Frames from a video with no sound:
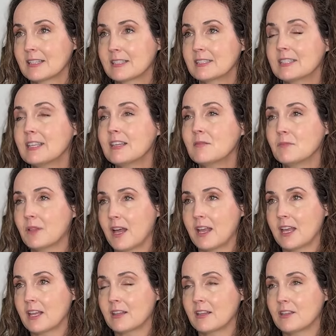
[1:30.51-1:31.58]
seem
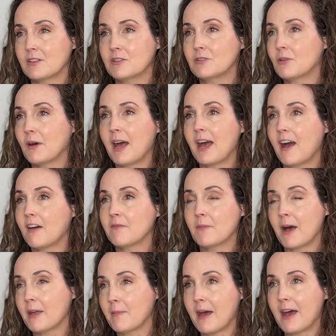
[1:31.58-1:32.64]
like you don't have
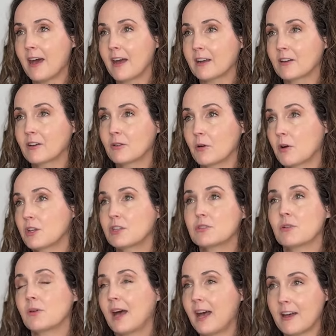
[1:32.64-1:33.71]
my back or you
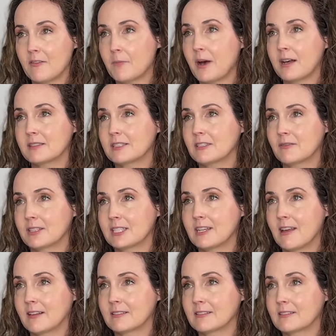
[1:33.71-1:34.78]
don't have positive
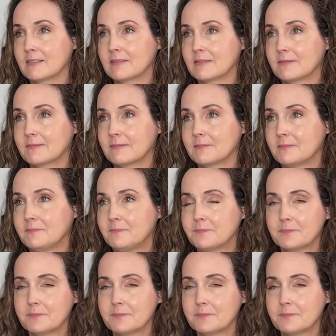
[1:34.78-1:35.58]
intent? Mm.